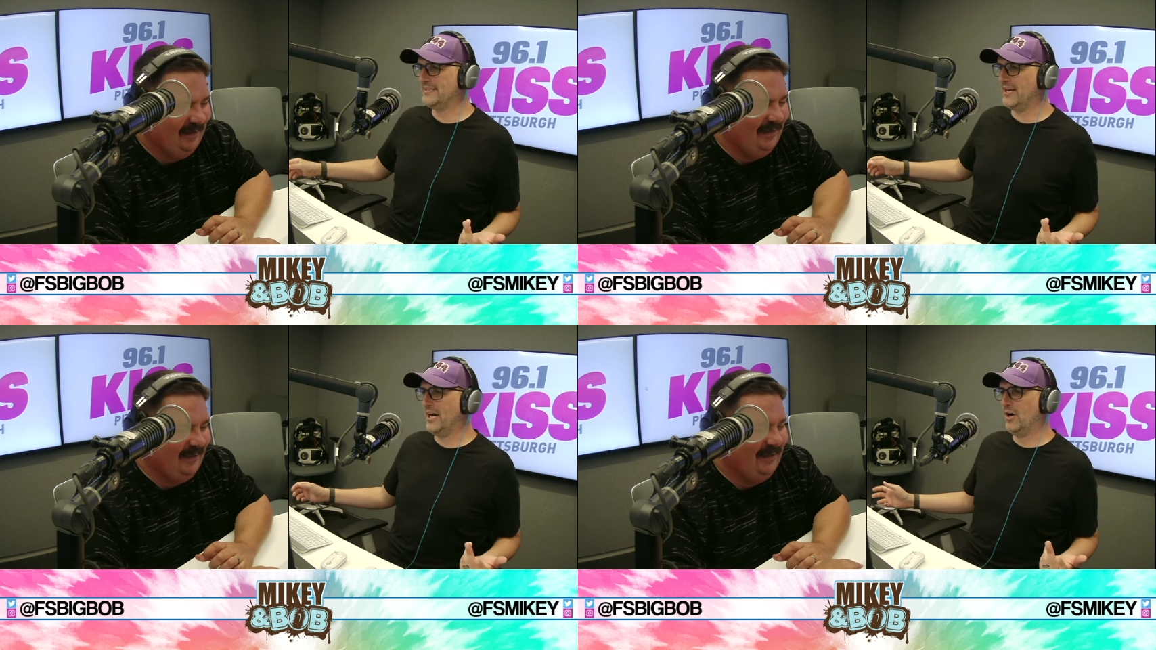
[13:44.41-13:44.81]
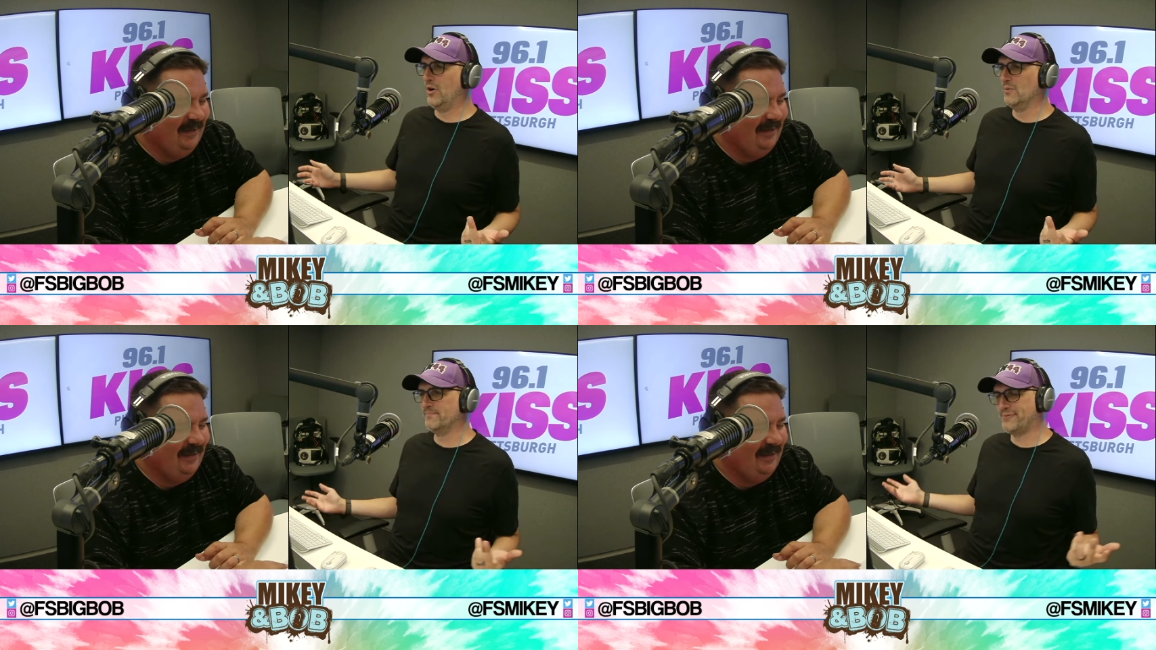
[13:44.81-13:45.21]

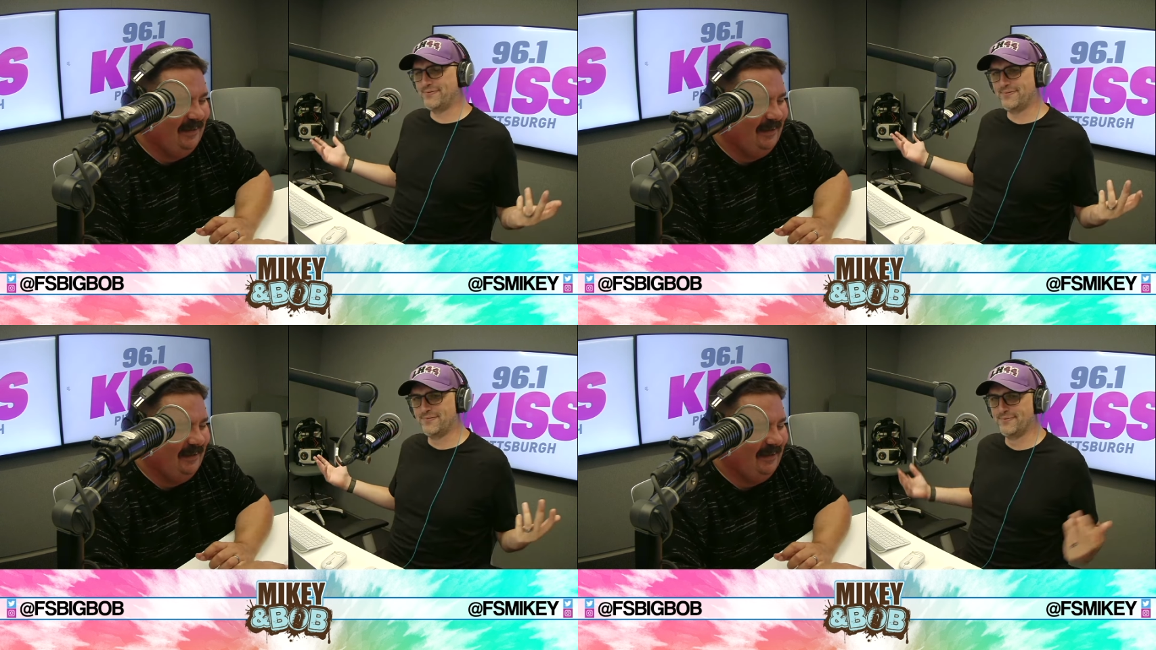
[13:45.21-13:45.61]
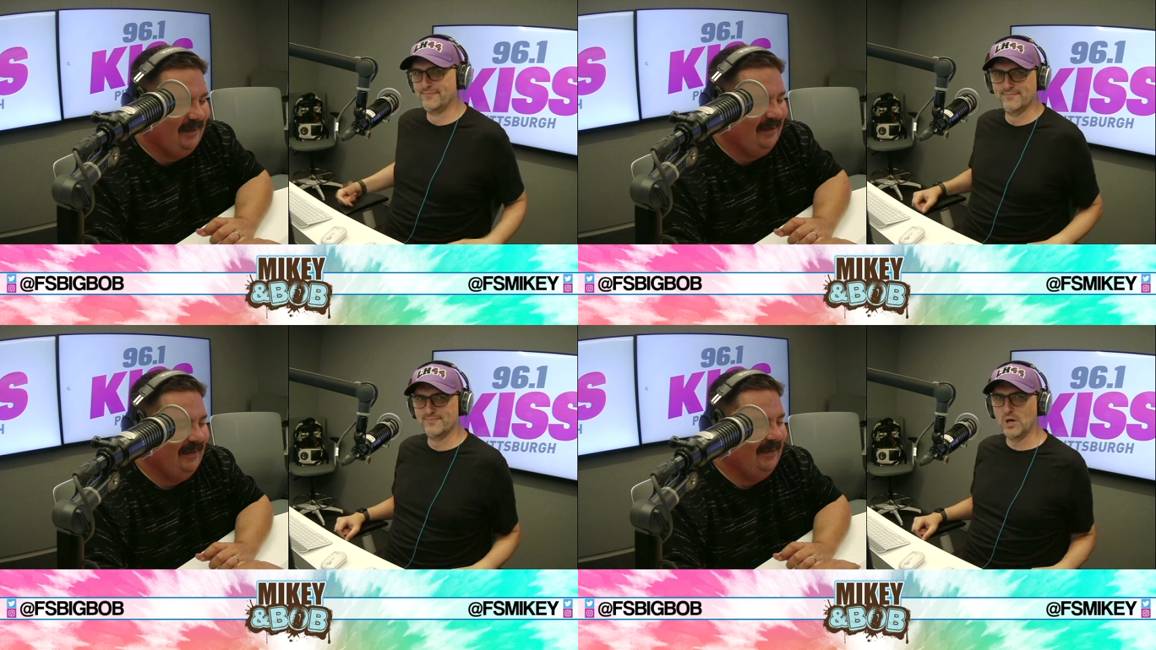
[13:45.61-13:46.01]
Speaker 1: though.
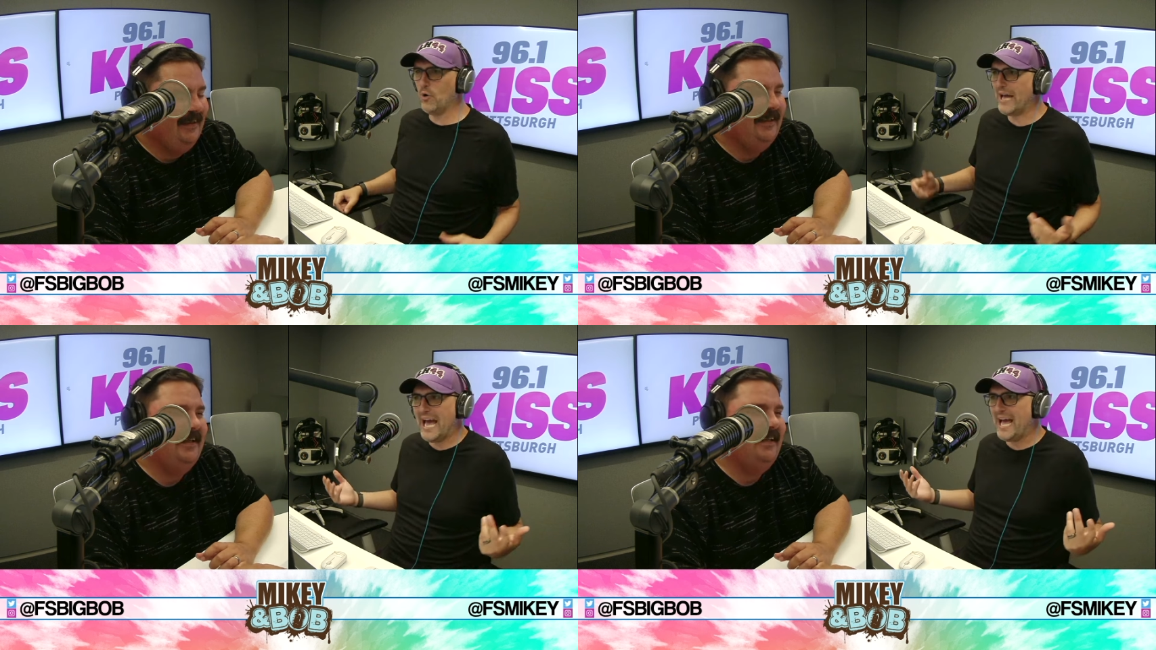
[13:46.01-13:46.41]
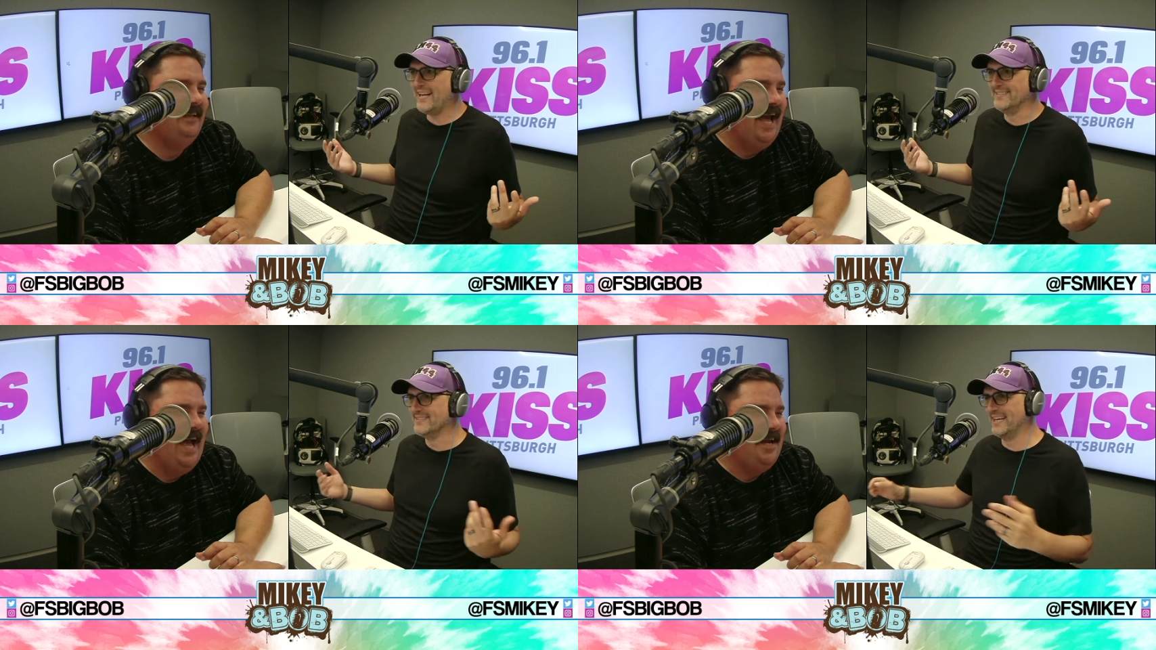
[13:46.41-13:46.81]
Okay.
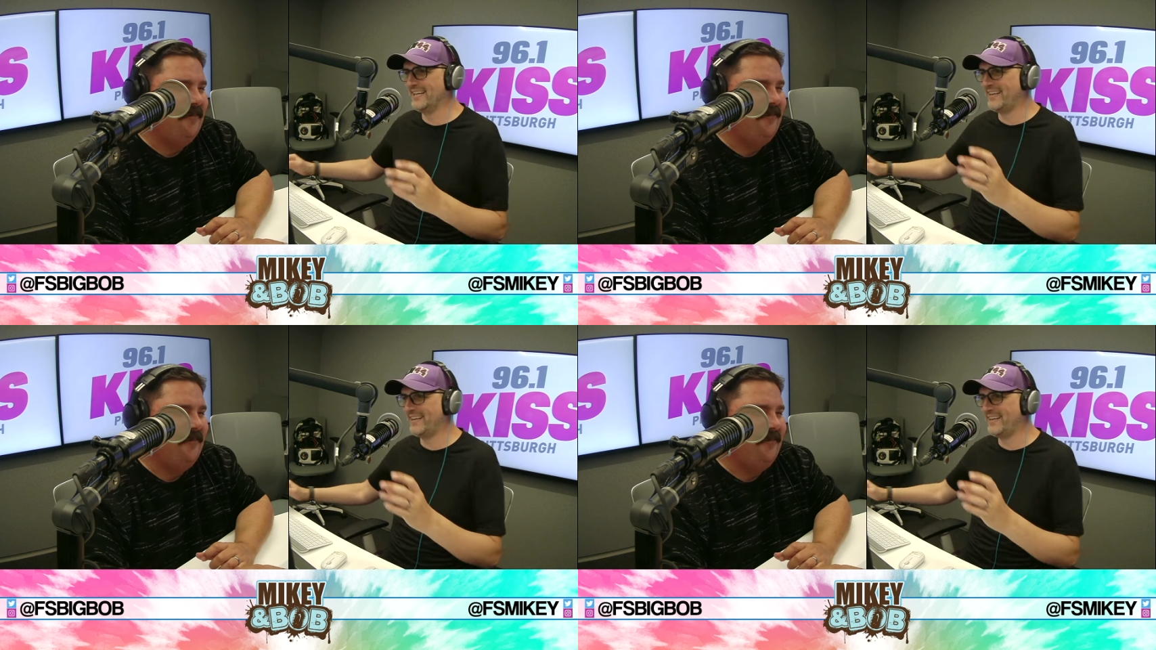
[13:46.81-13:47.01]
Yeah, like, you're